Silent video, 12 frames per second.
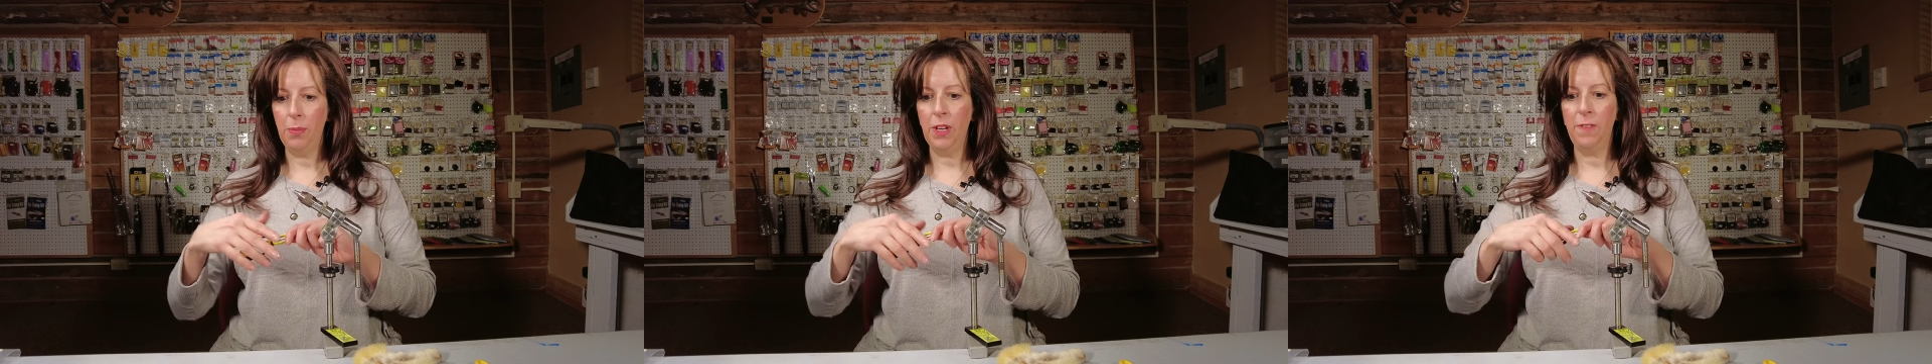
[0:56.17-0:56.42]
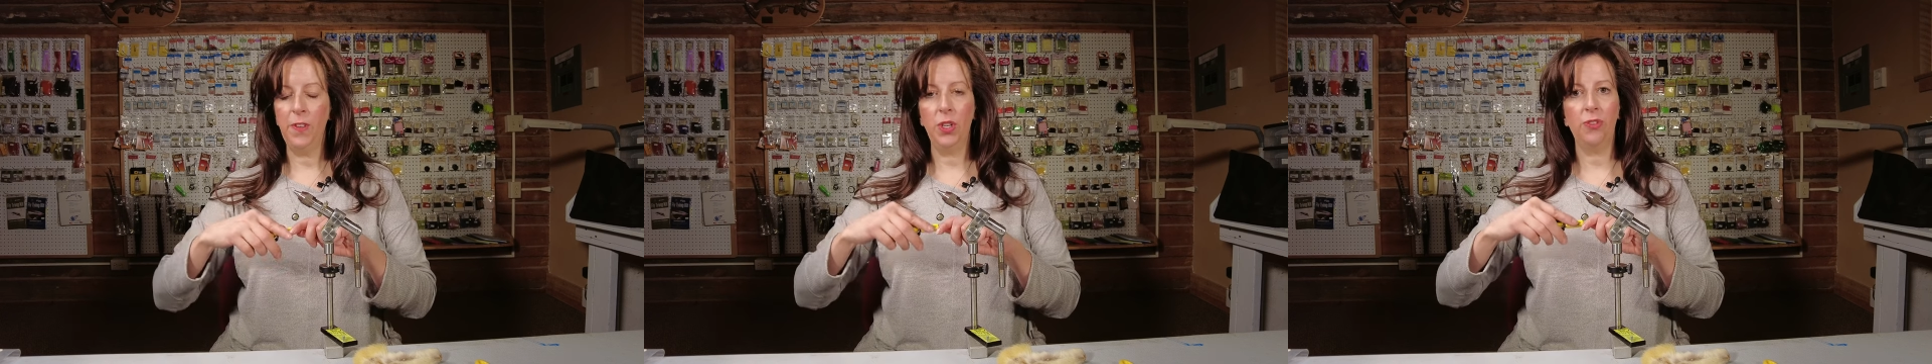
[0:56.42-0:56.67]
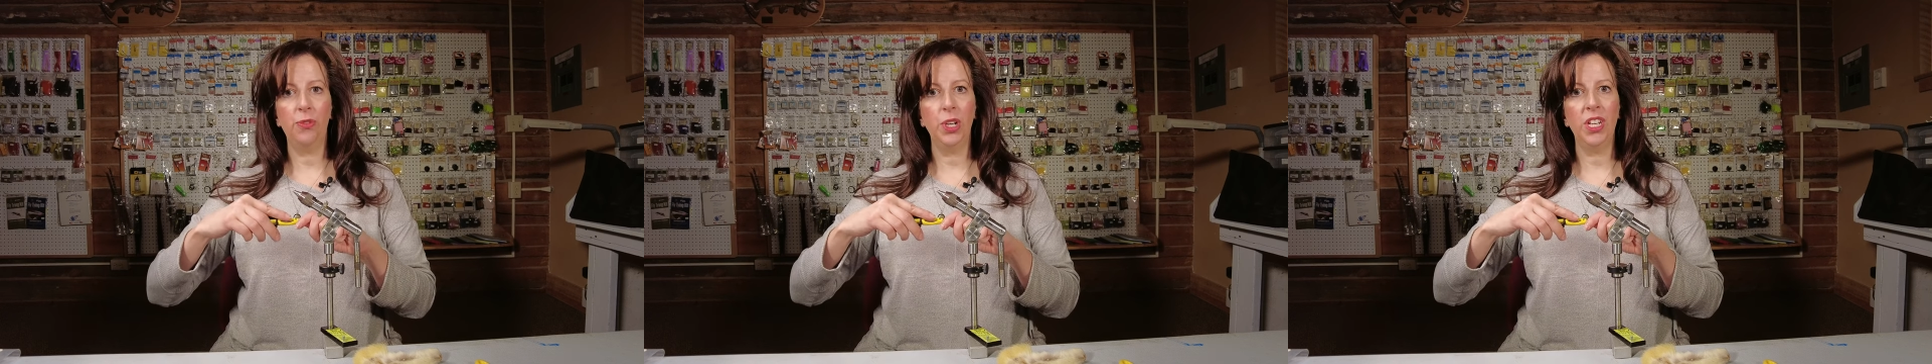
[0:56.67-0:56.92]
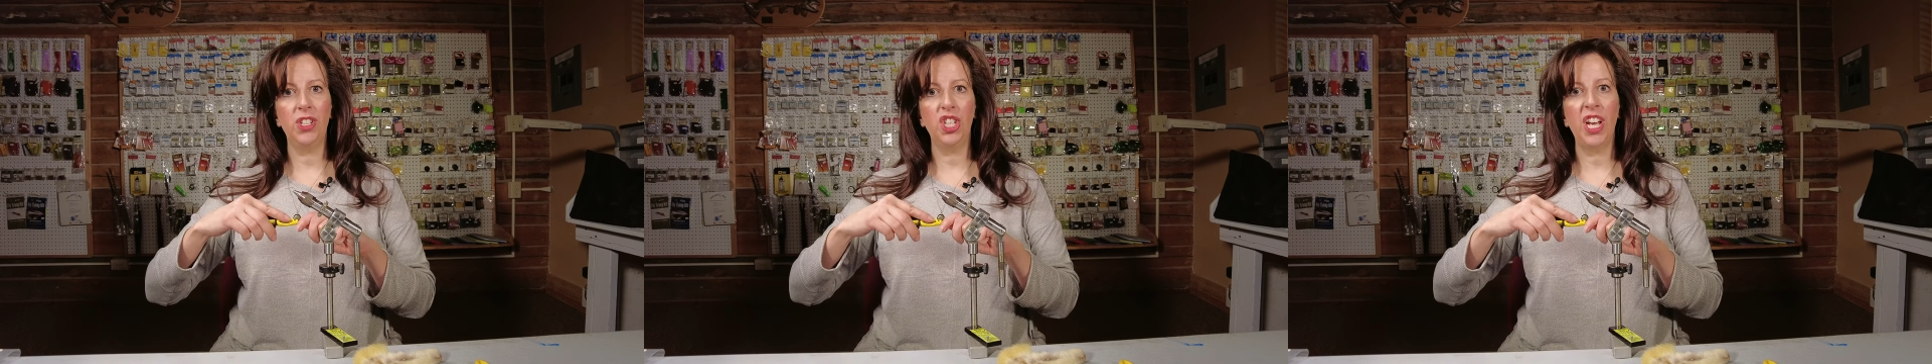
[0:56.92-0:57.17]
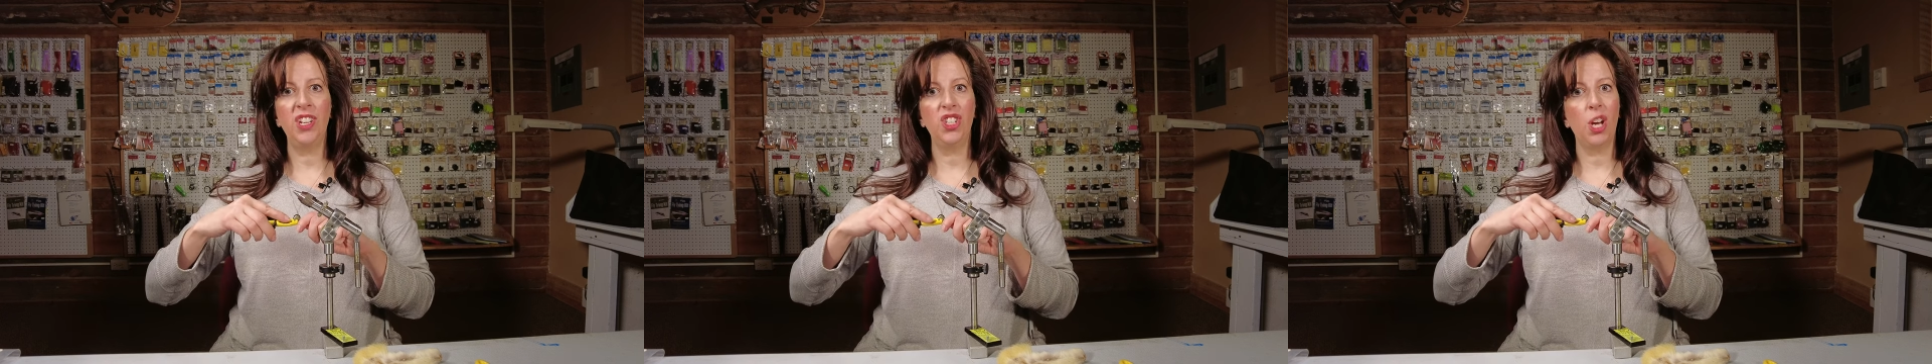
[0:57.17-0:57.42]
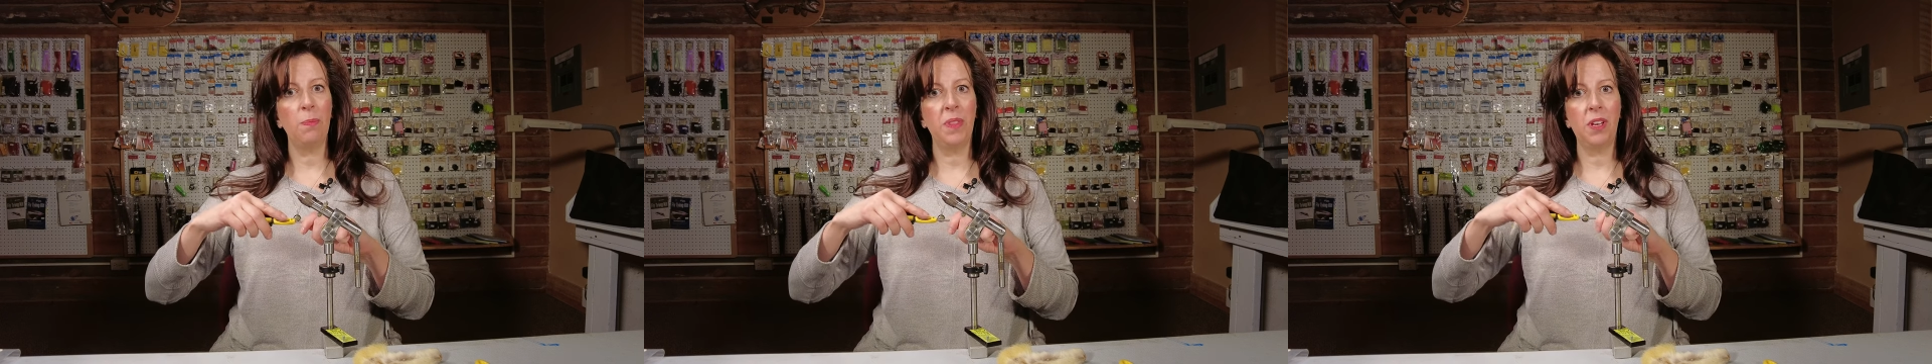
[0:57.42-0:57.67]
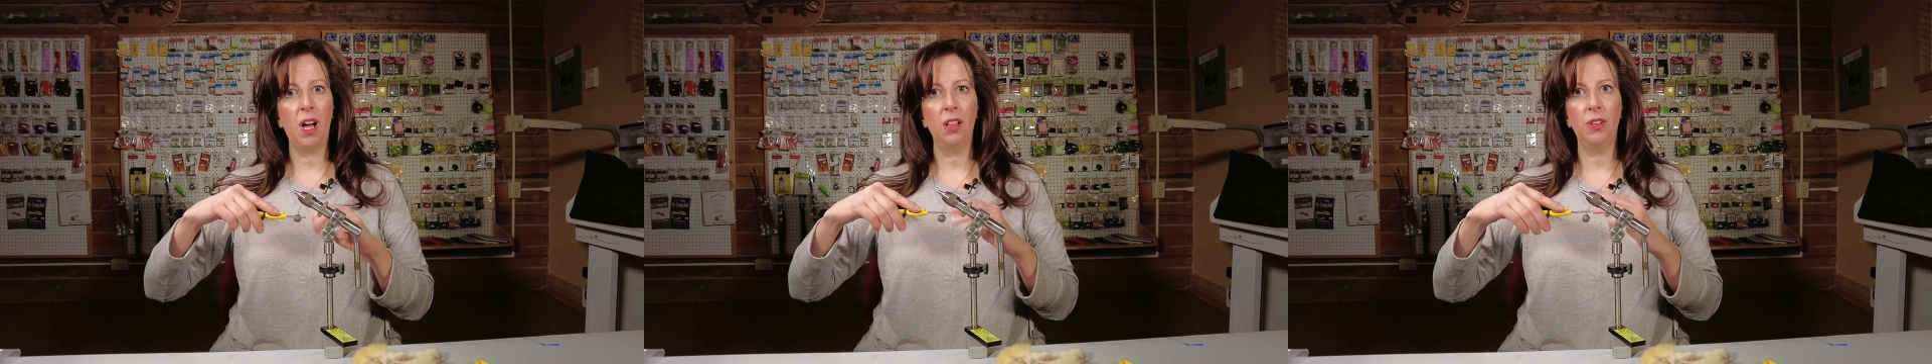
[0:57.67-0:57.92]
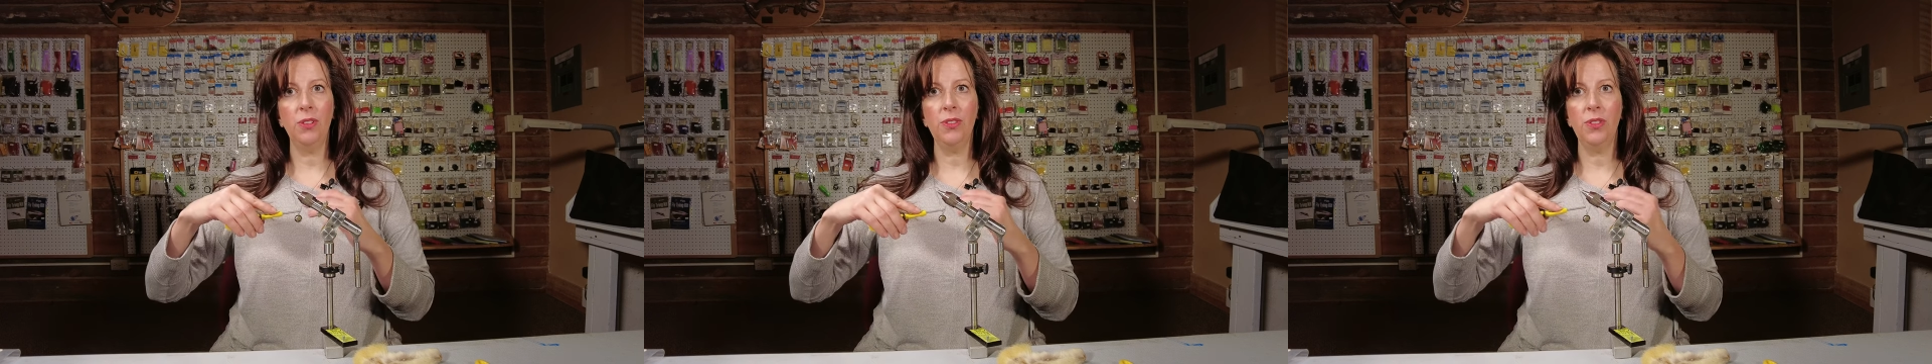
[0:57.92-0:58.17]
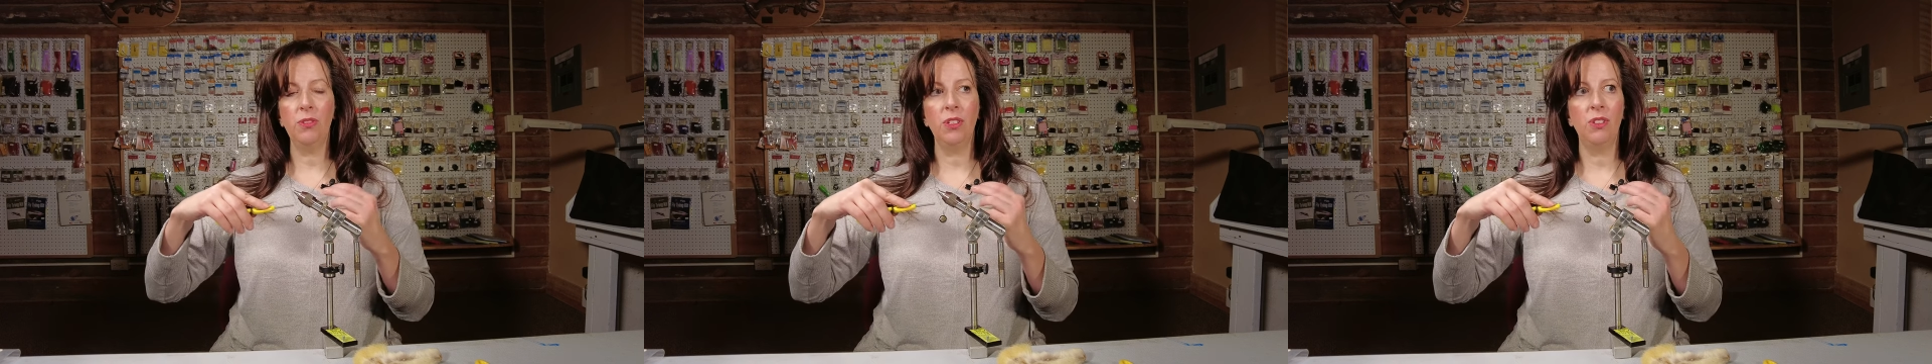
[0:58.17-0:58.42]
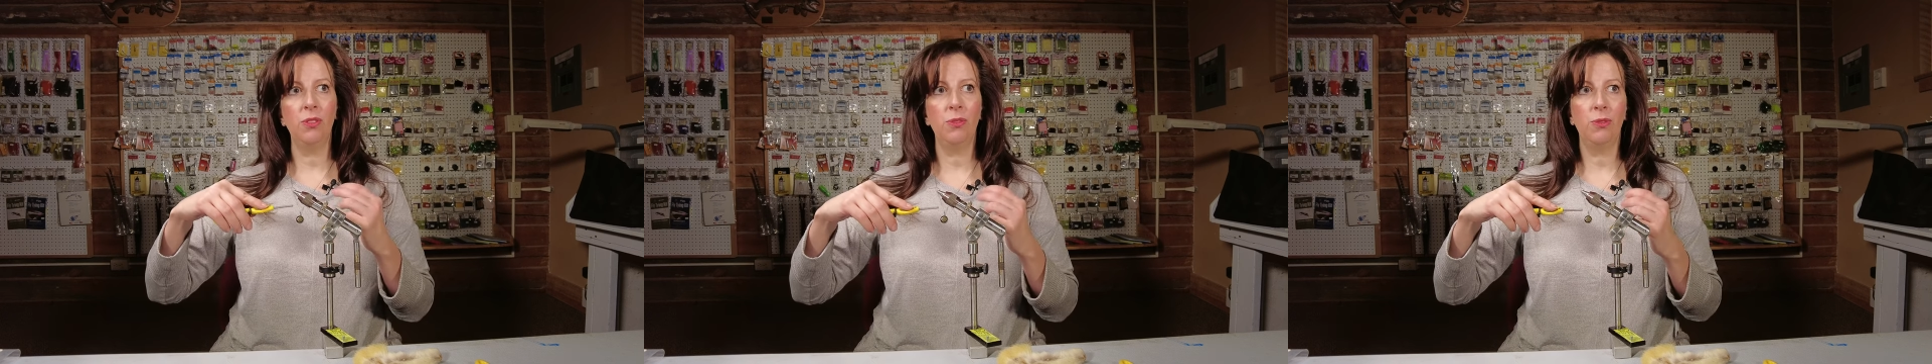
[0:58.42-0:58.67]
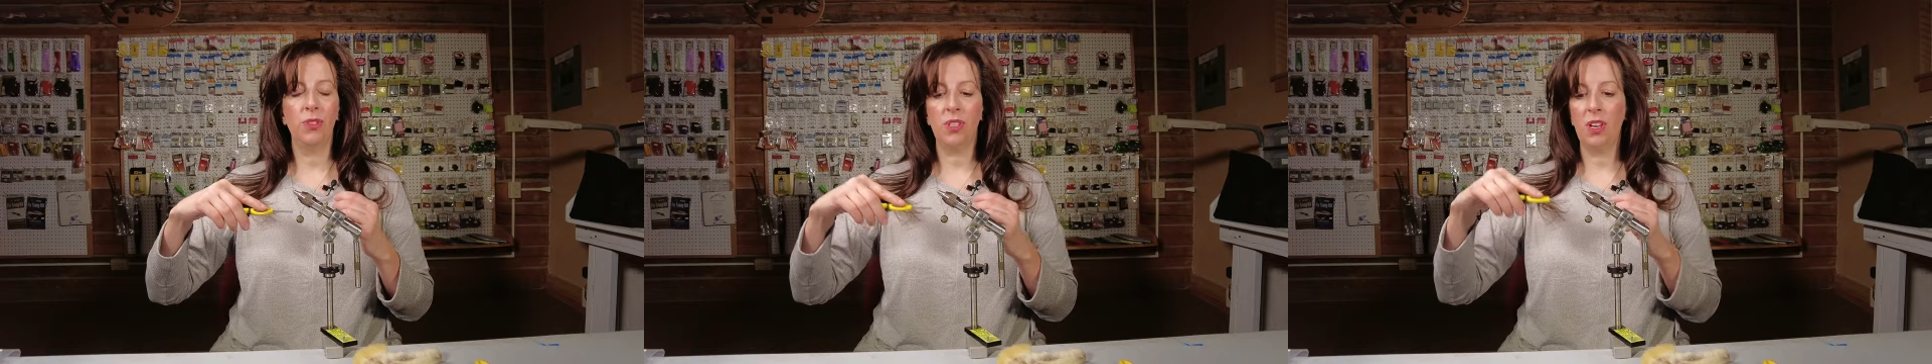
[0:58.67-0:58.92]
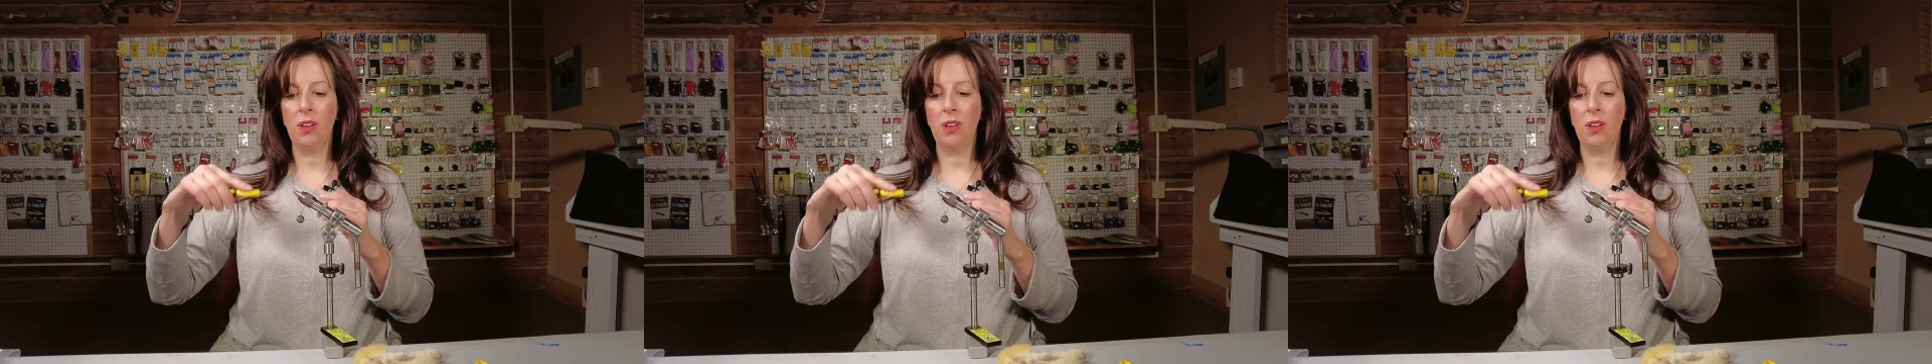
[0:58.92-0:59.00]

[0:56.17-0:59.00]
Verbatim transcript: but feel free to change up the colors. You can use